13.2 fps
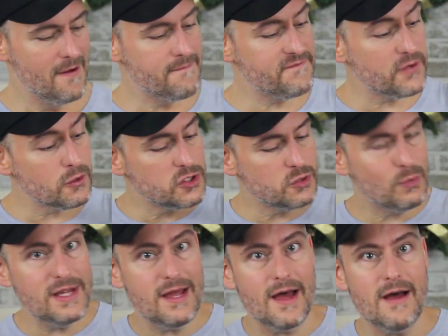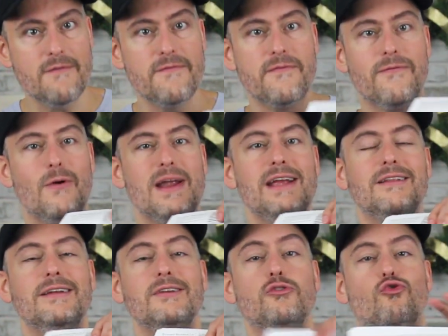First, we have
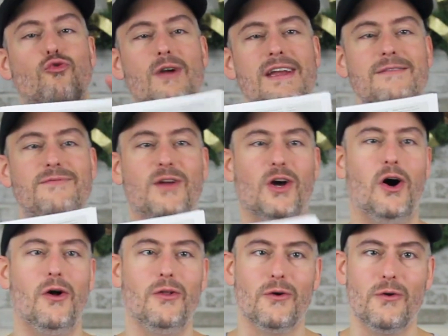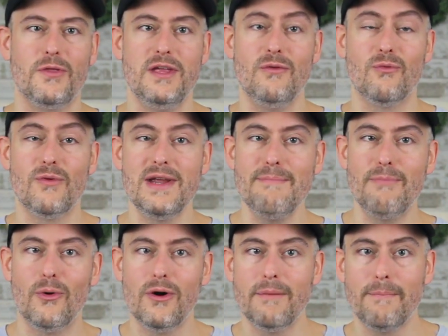Franklin Gravecaller, the
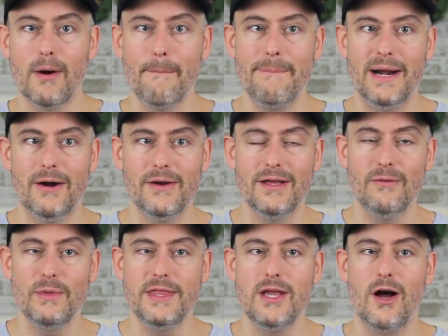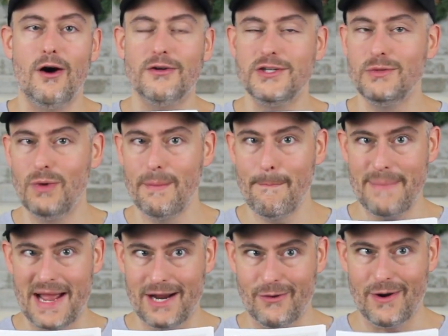reborn barbarian with the Haunted One
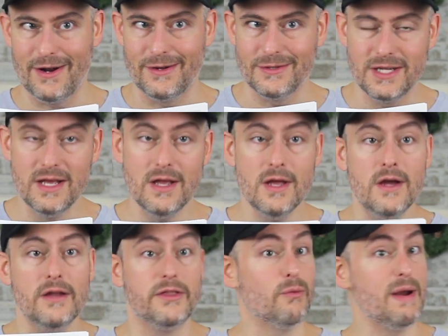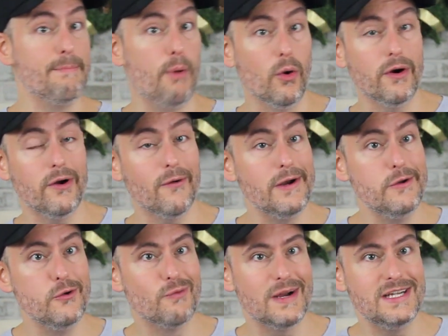background. The Reborn are a
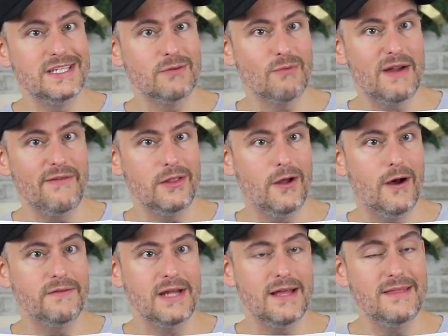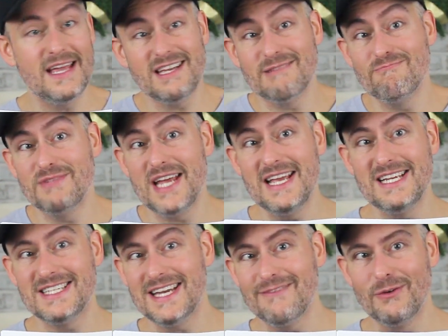new race in Ravenloft, and they can take
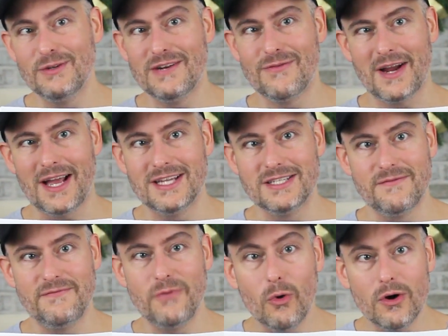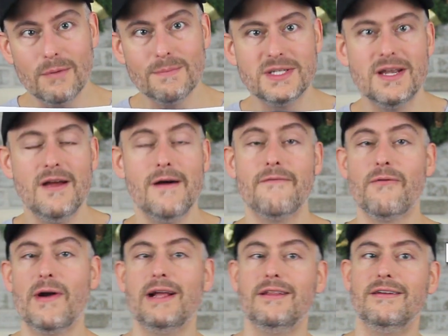several different kinds of forms.
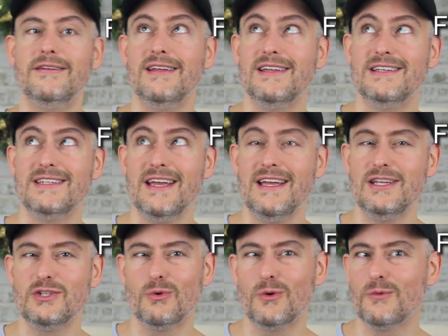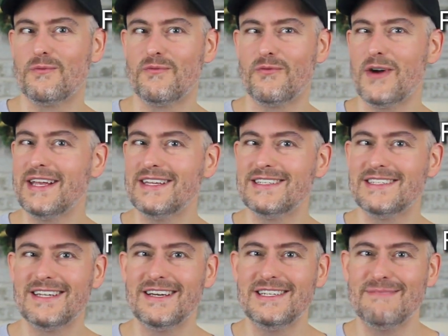Franklin is a sort of
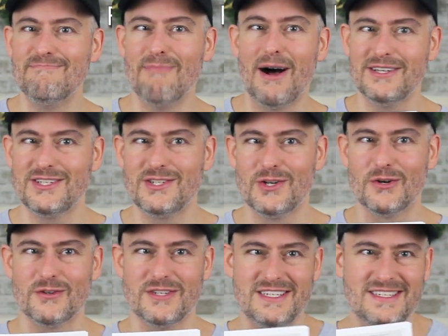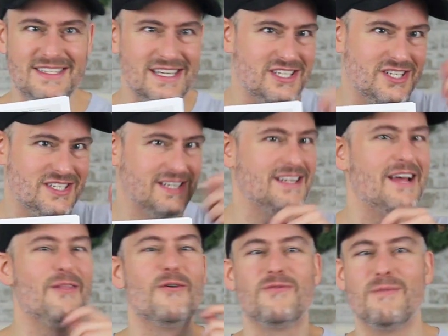Frankenstein's monster stitched
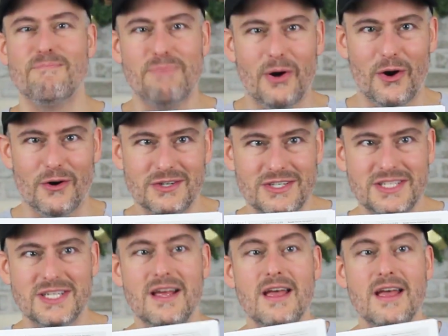together from parts.